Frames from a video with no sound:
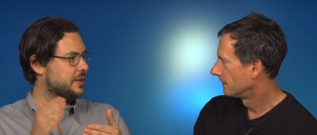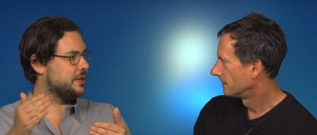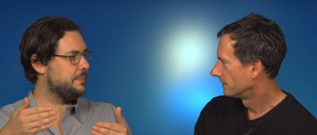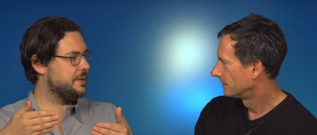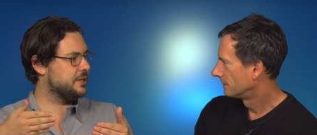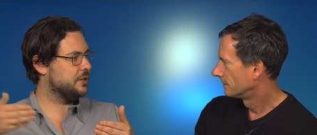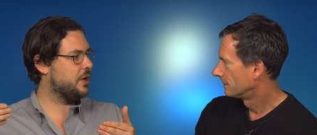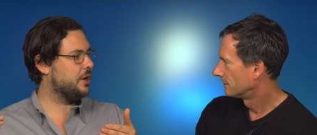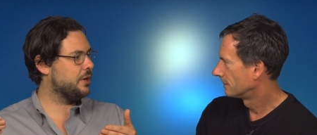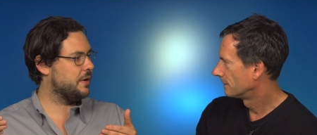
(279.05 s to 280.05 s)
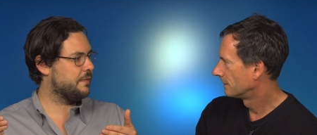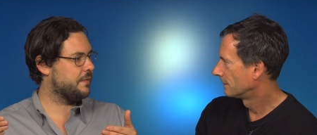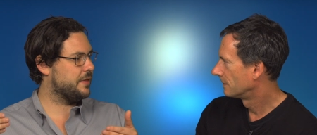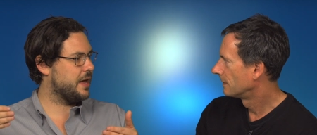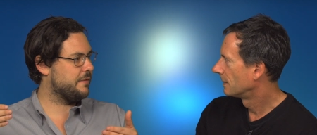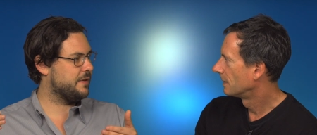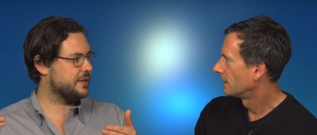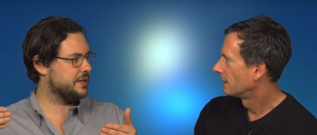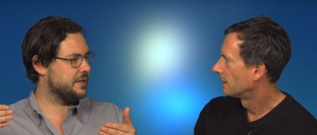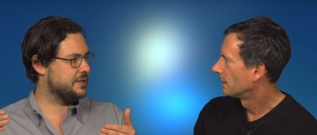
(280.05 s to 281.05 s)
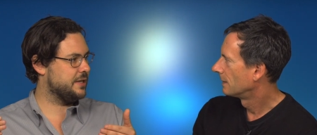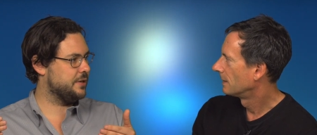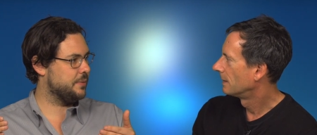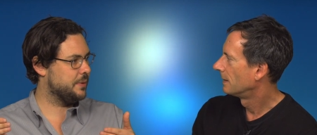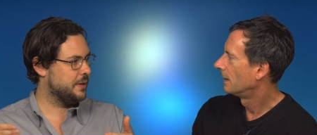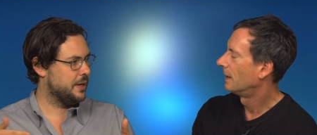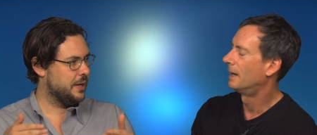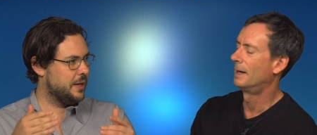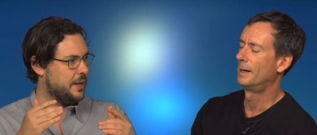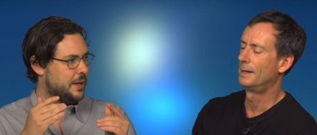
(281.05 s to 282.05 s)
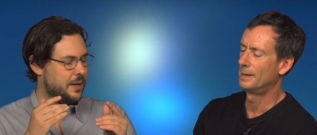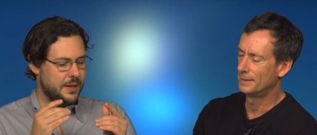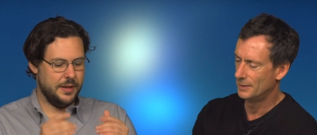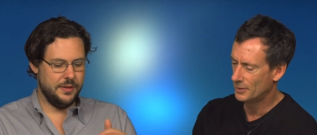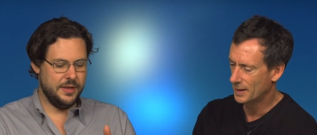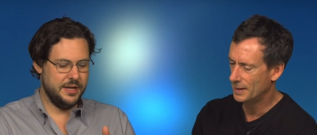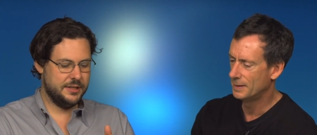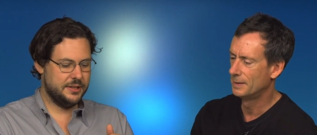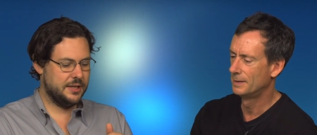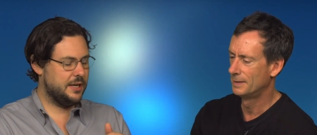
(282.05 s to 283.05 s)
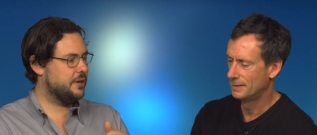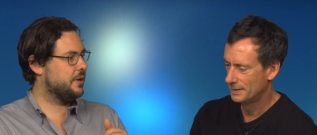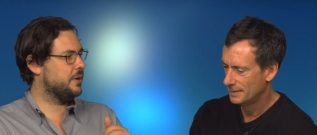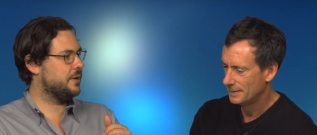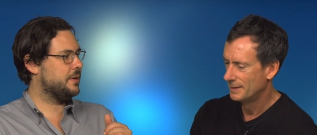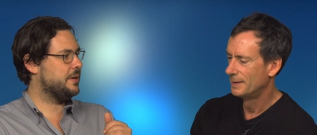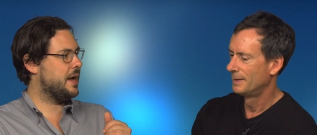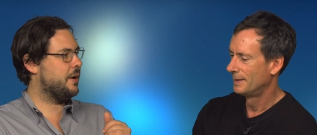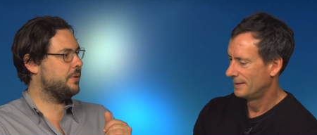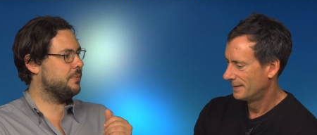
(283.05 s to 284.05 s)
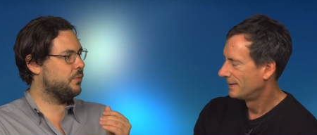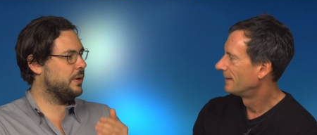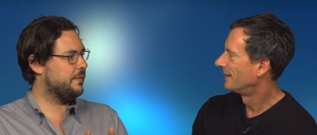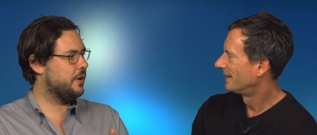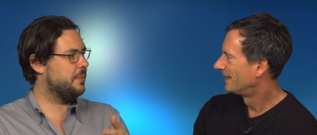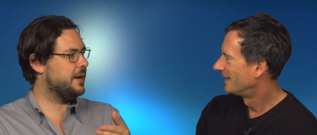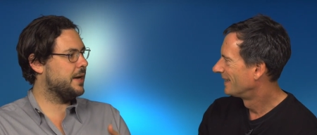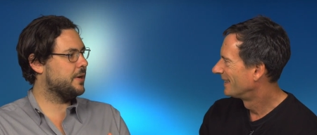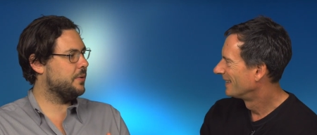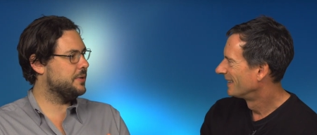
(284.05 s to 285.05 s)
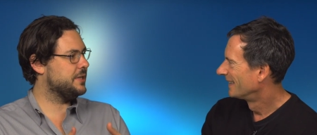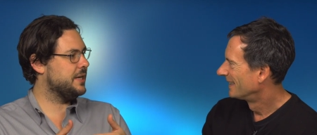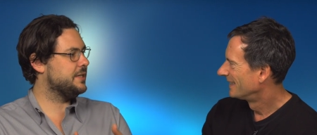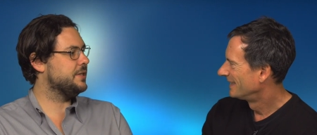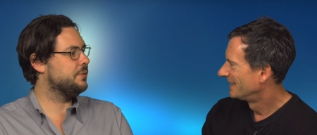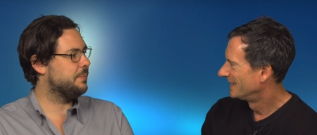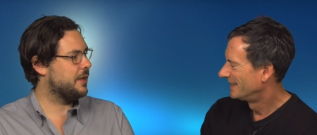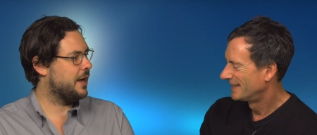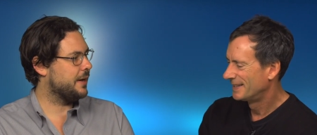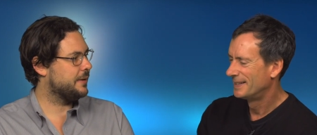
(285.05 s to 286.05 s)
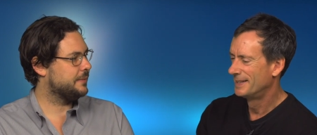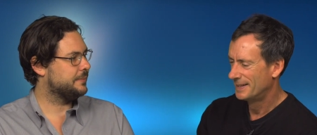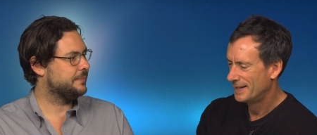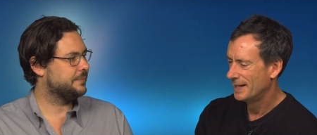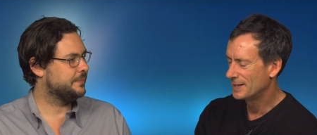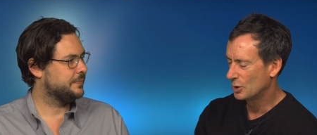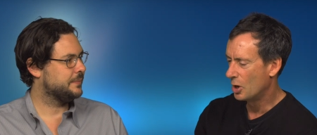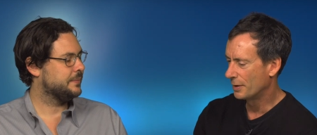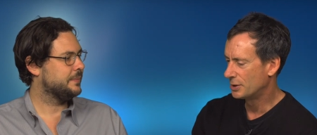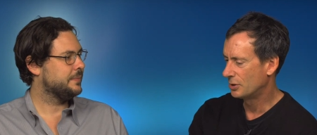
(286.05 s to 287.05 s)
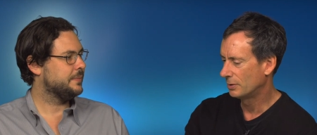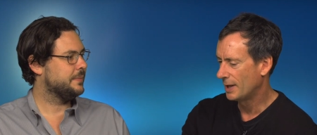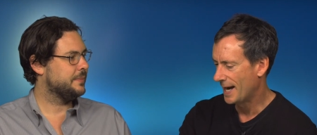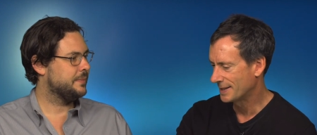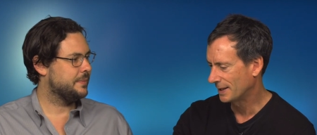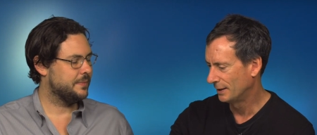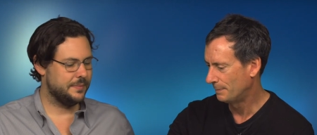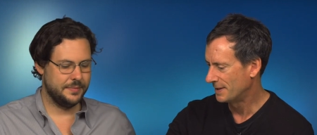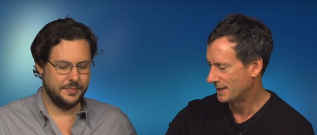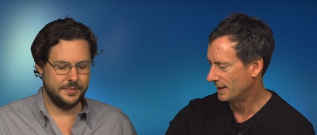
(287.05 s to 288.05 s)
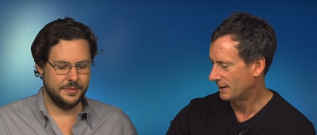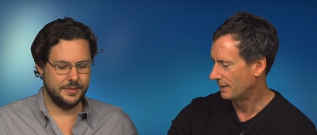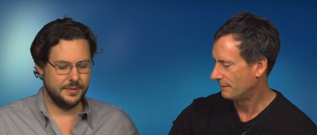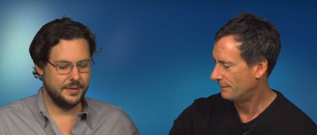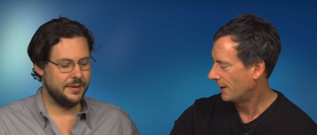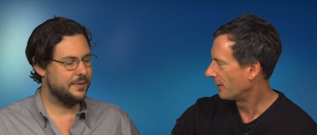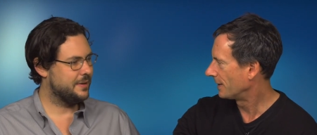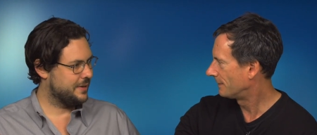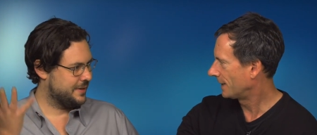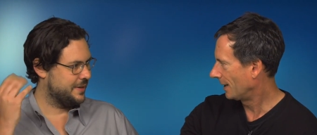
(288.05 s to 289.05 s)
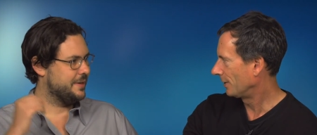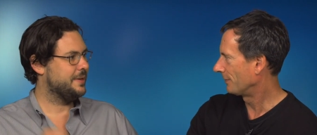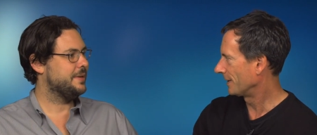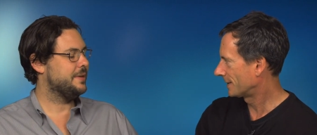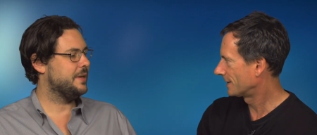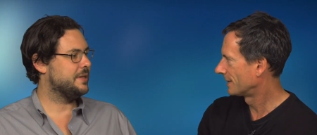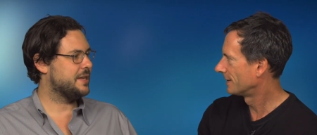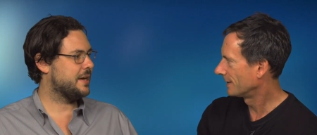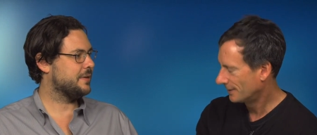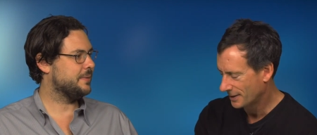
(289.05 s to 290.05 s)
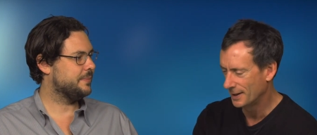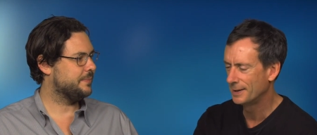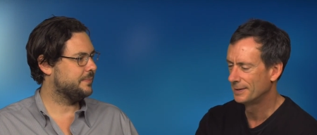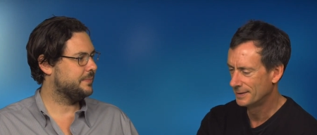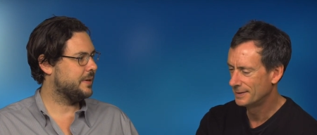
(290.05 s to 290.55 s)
Speaker 1: the clip isn't long enough for that effect to continue. Uh, okay. This here, now reverb and echo
Speaker 2: is easy to apply. As long as your last clip isn't at the very tail of this. Exactly. Okay.